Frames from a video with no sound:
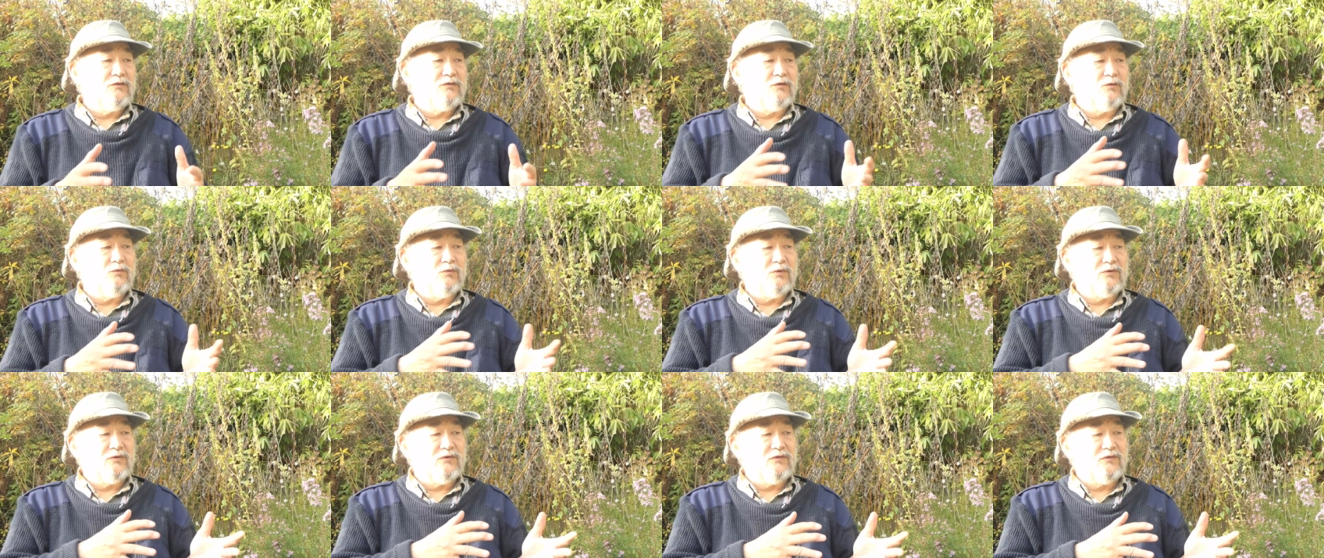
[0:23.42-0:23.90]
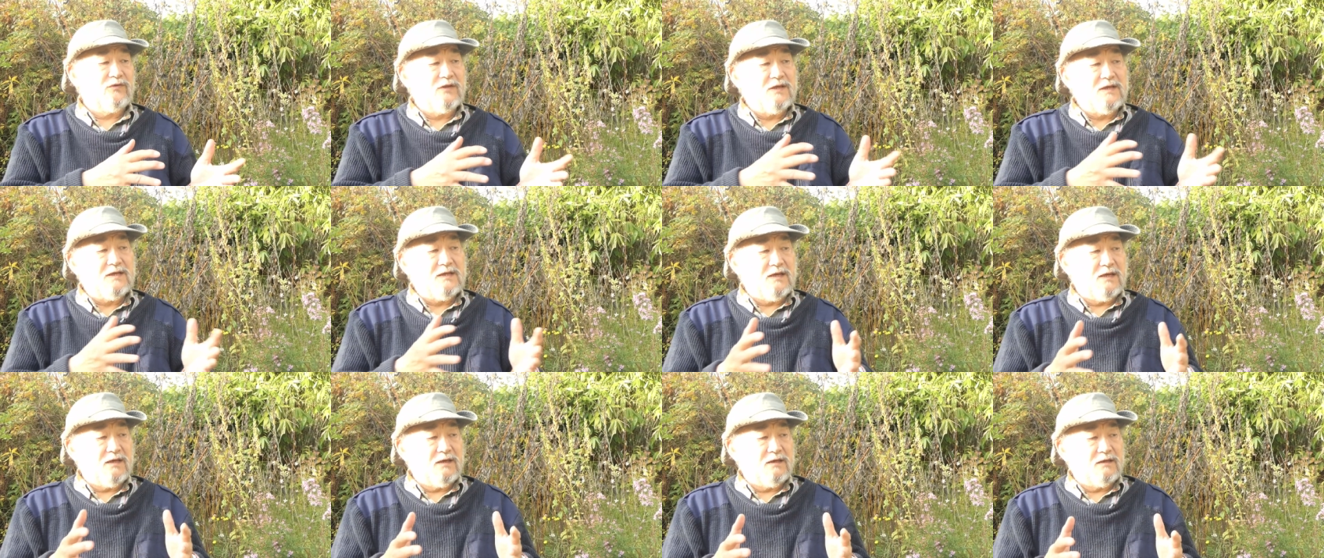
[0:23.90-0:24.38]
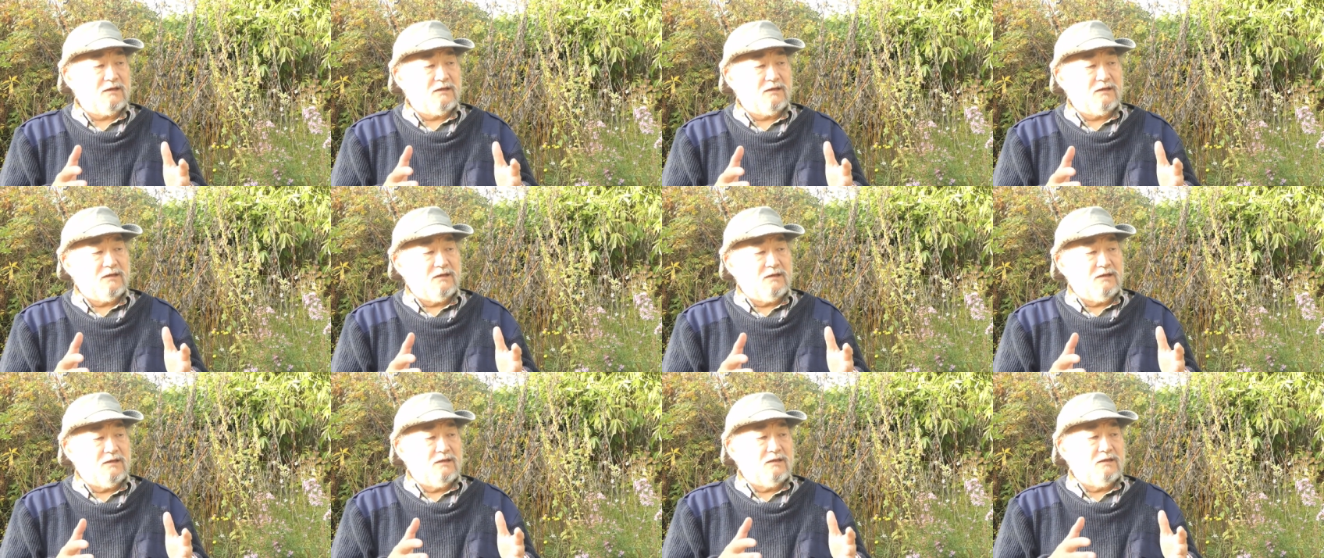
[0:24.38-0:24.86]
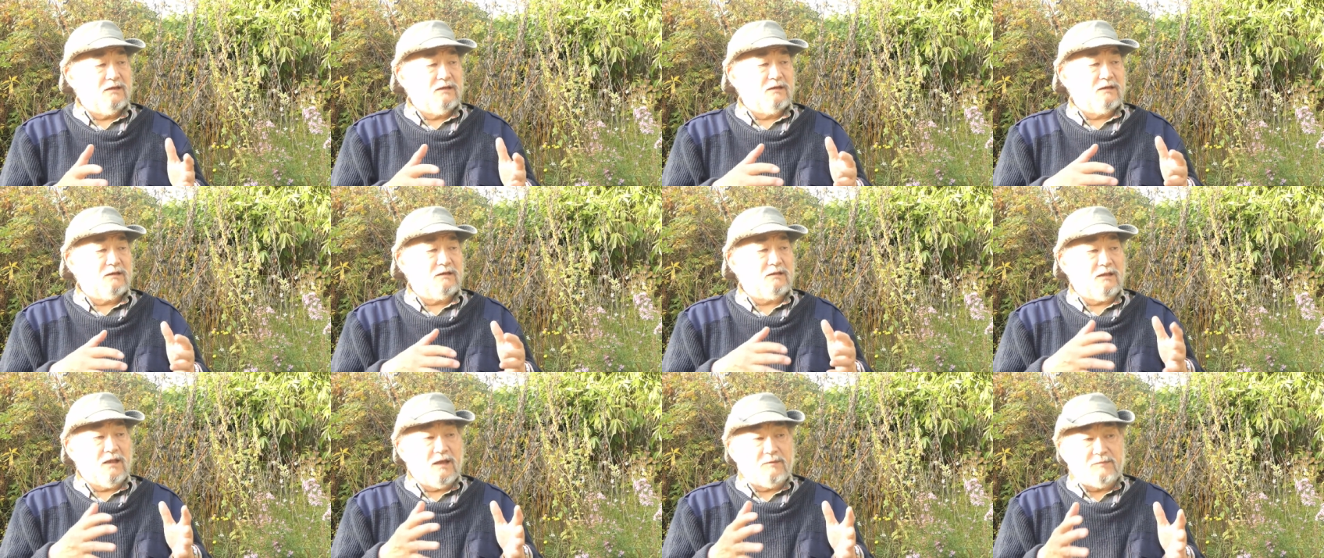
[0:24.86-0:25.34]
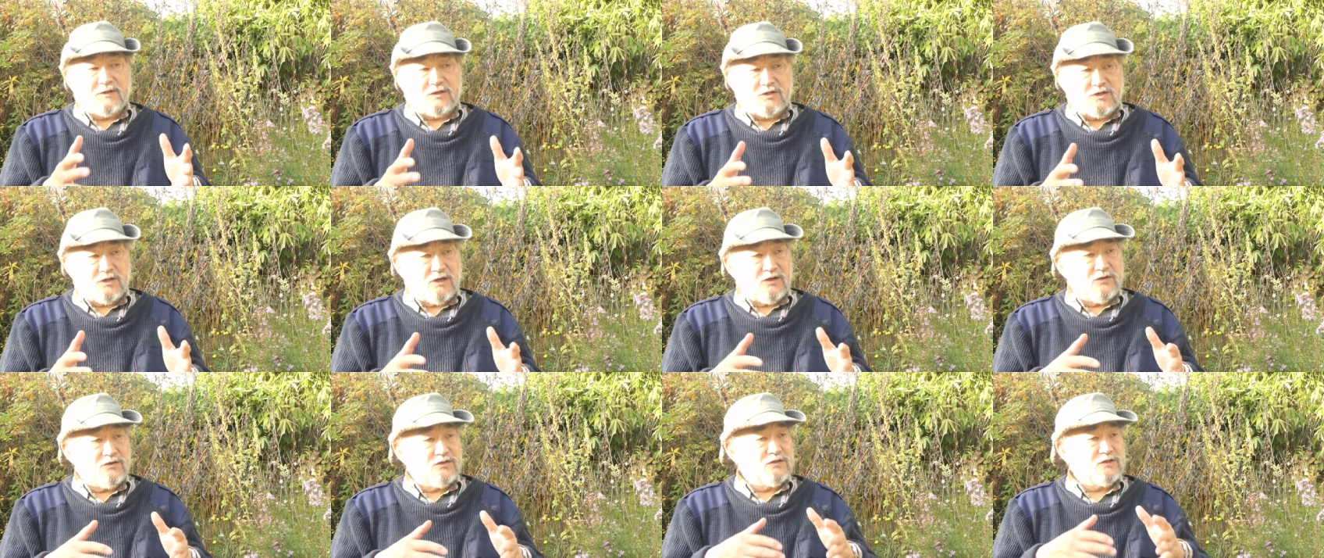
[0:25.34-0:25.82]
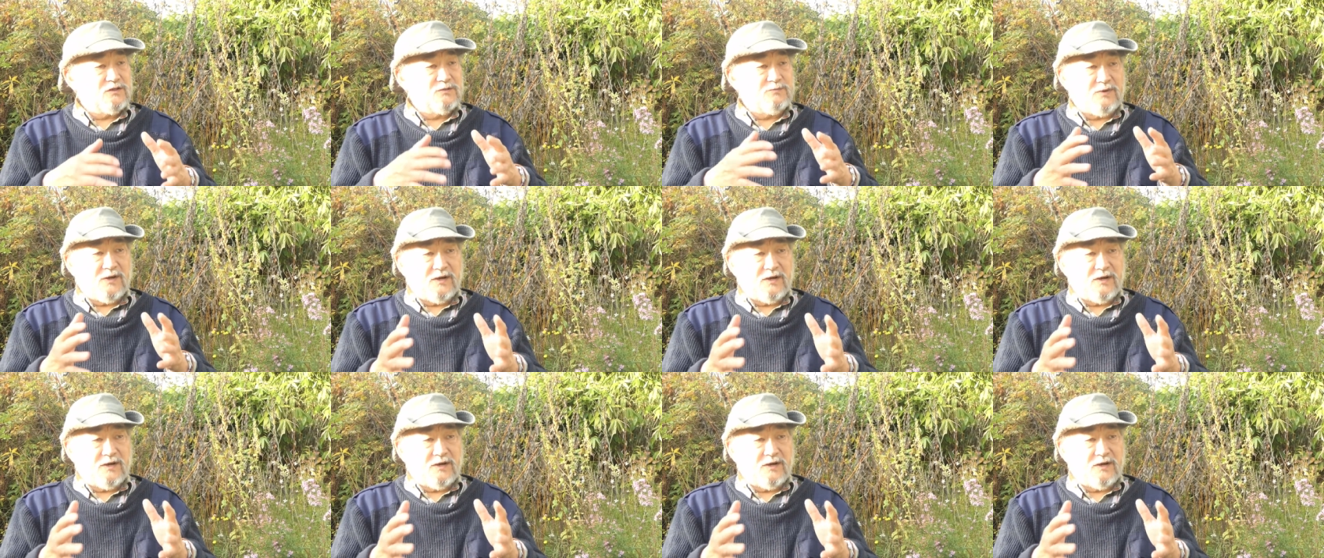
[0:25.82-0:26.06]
So we're seeing climate changes,